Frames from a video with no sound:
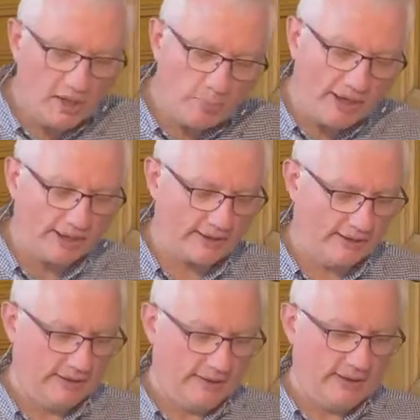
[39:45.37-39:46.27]
back
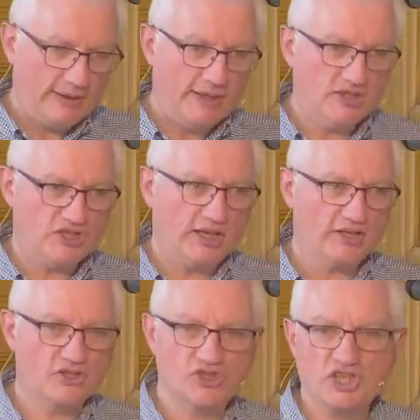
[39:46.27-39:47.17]
in
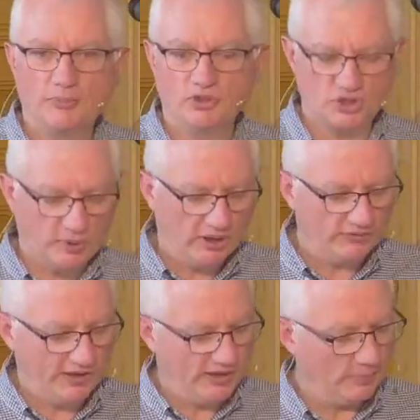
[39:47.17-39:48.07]
Genesis chapter 12
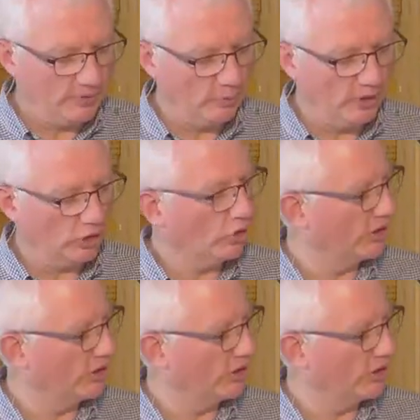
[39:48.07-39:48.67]
to Abram when God